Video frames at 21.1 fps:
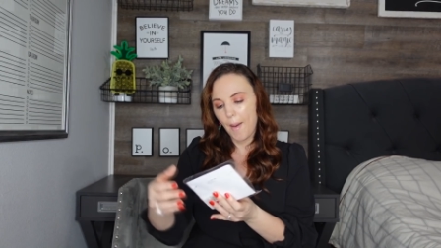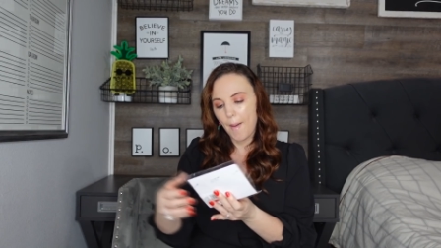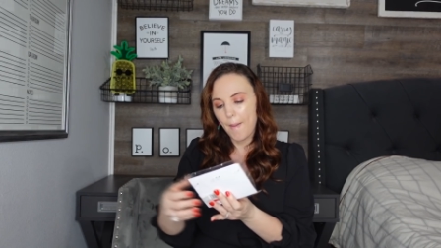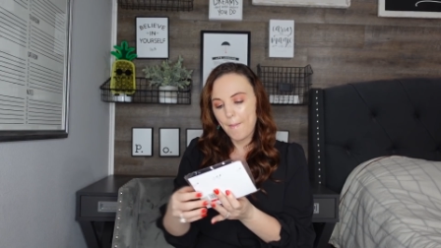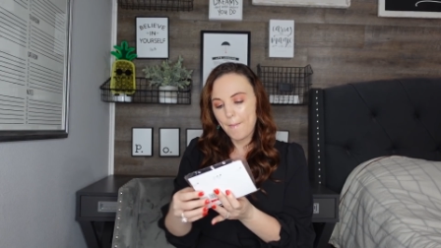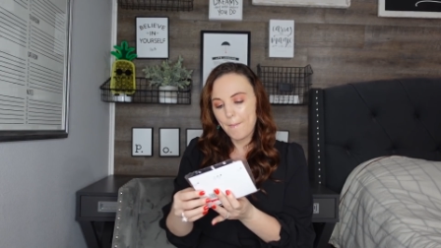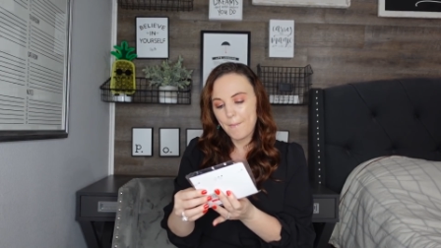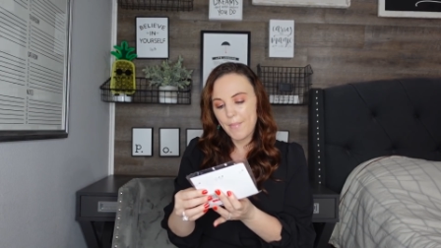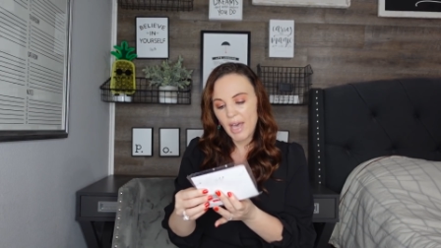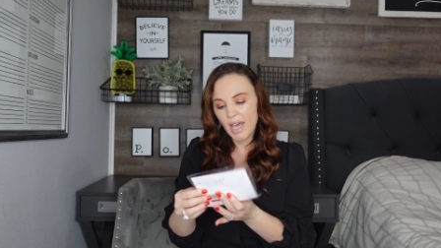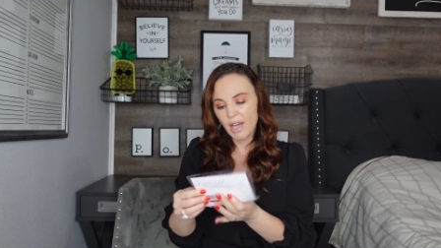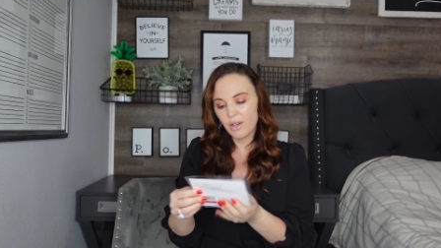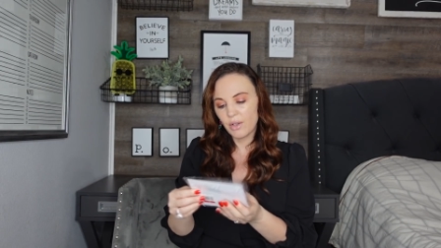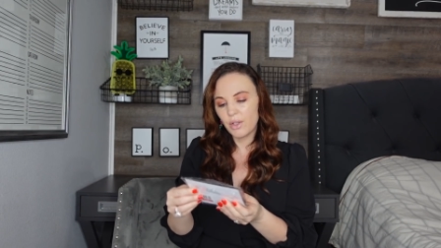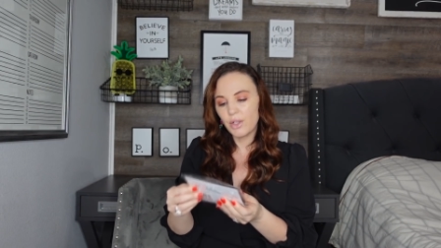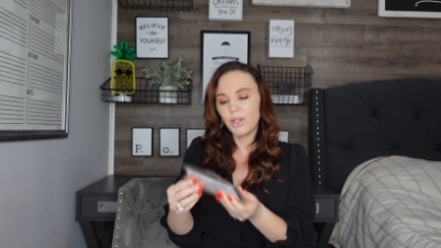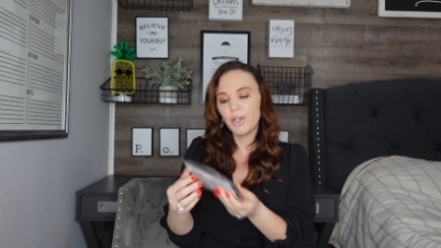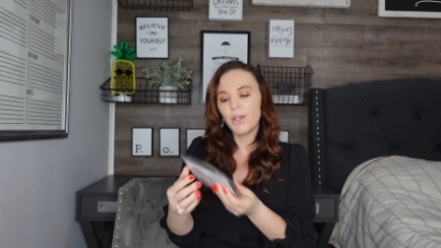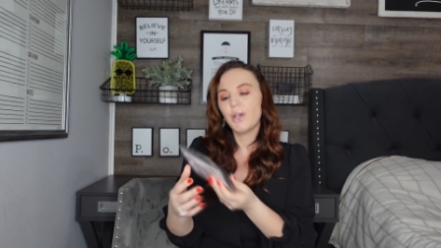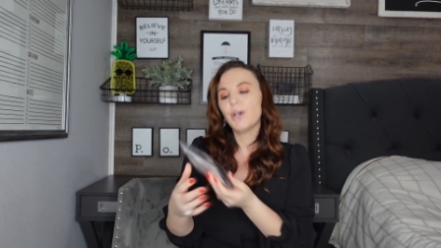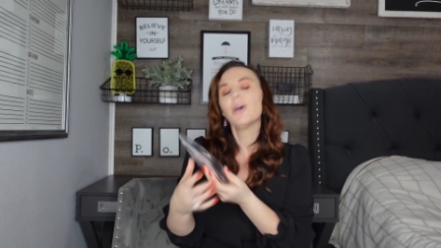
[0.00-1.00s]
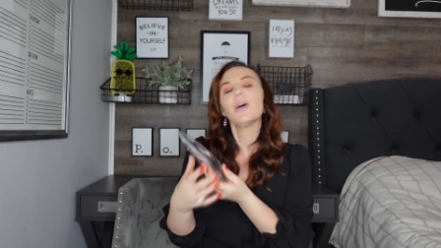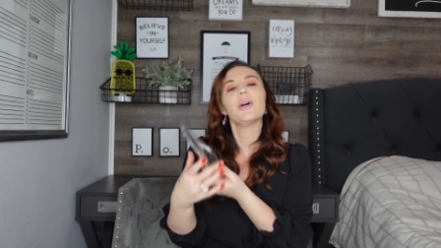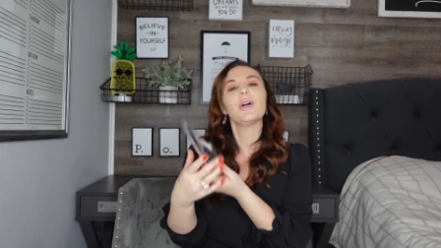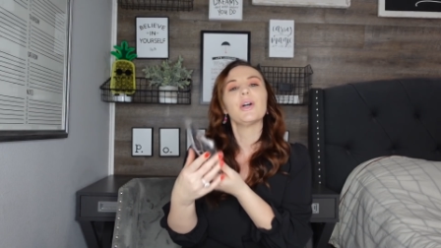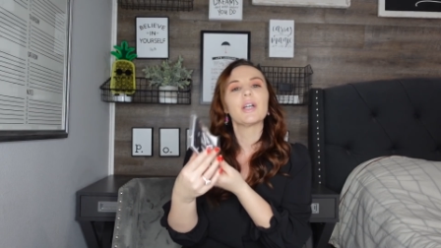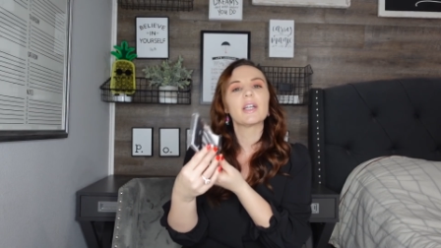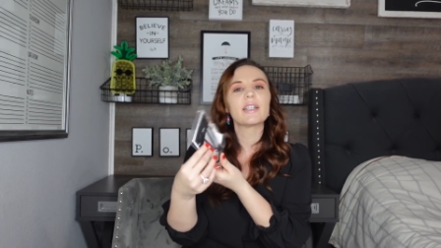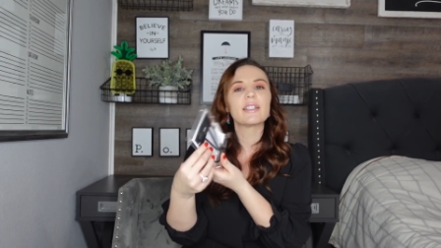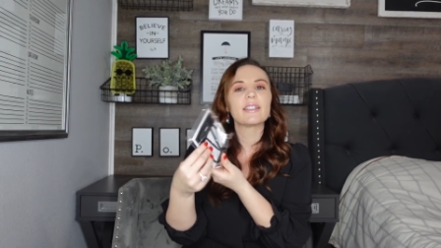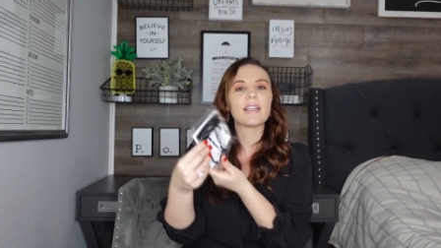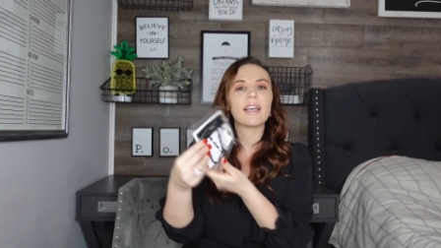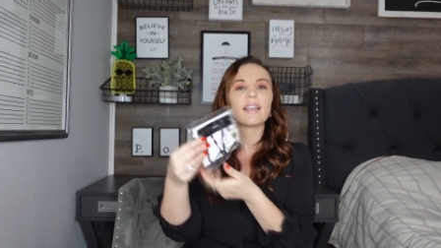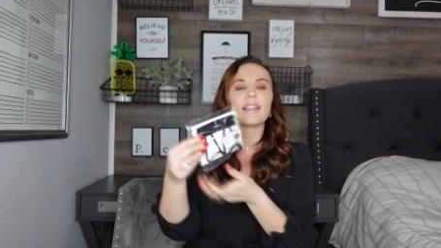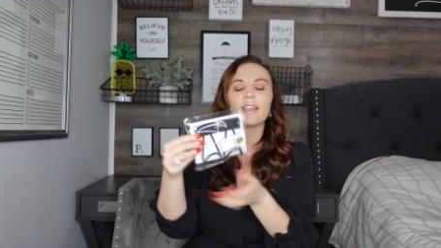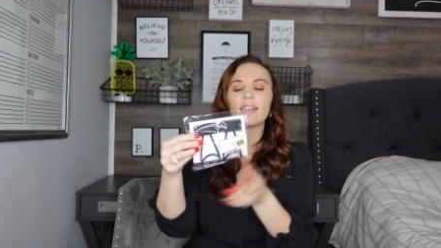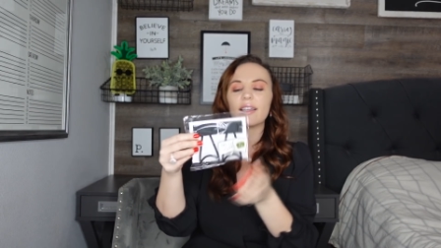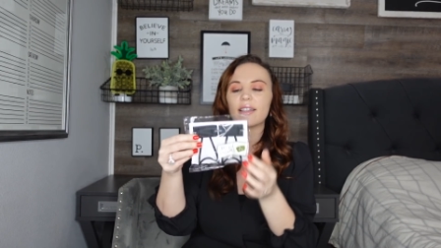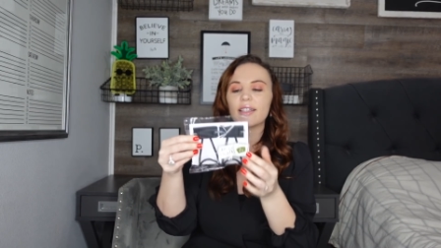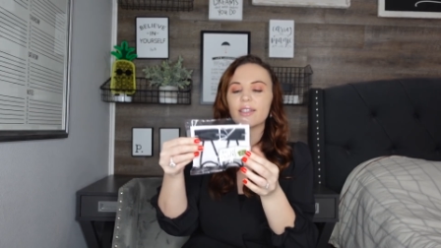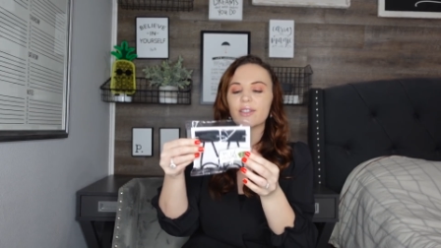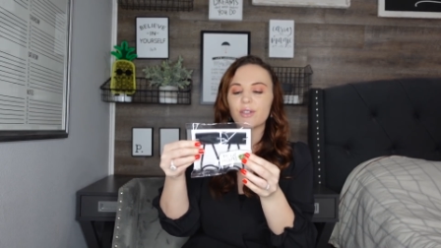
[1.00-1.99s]
metal hooks. I
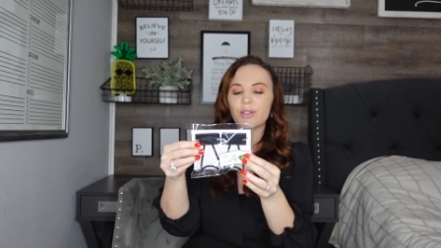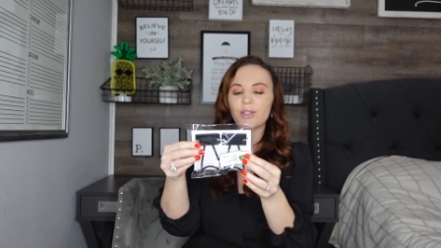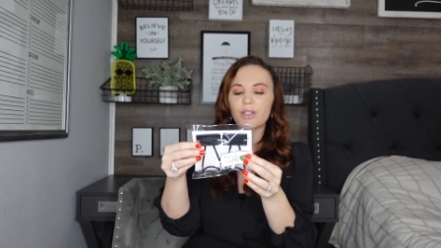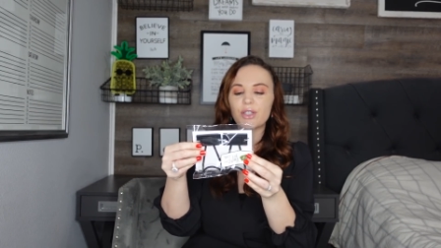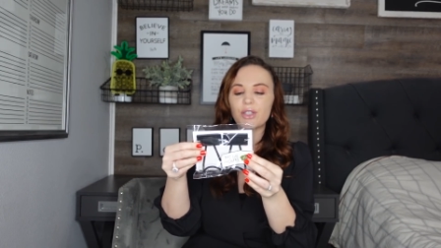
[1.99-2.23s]
think these are